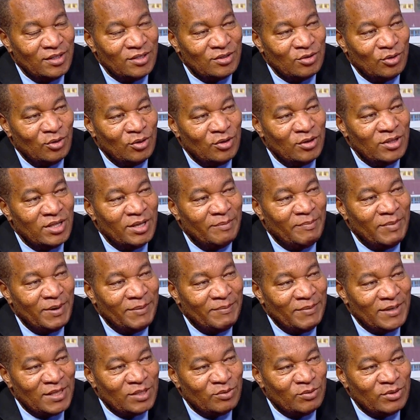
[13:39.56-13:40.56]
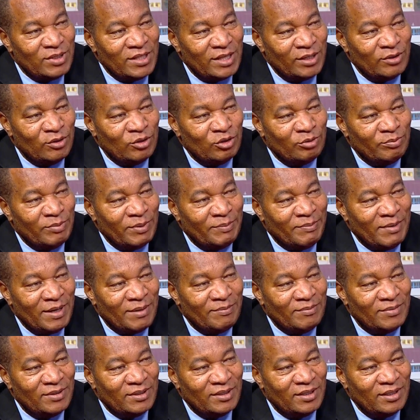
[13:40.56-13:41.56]
So all the papers which are going to be
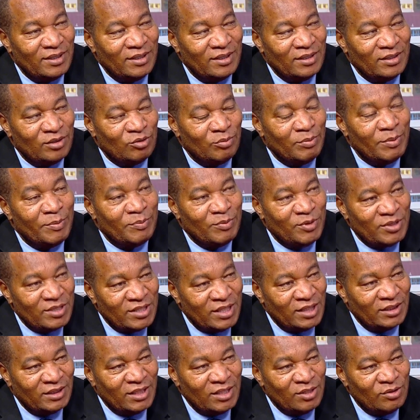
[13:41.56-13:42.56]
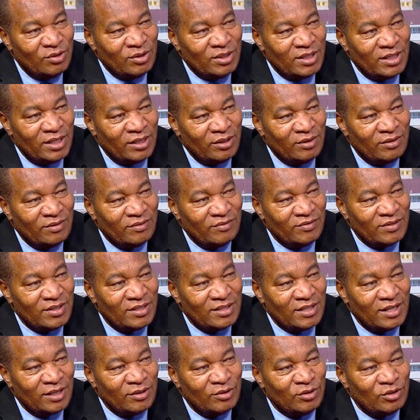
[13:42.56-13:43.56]
presented during the
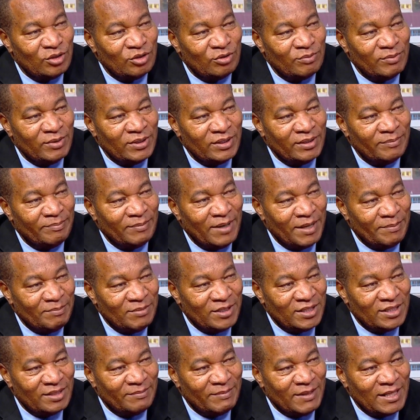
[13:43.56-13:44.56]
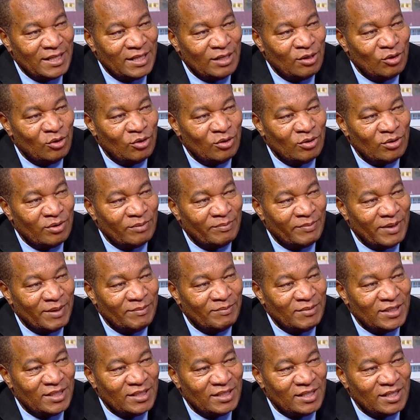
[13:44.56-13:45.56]
conference are going to be published by the Longhorn
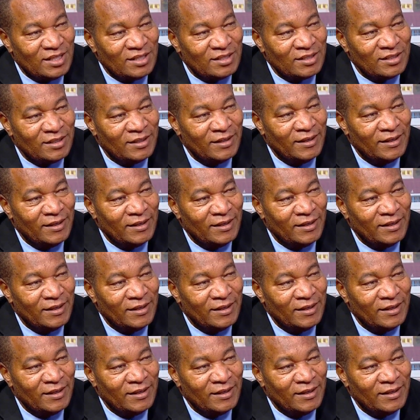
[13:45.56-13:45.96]
publishers.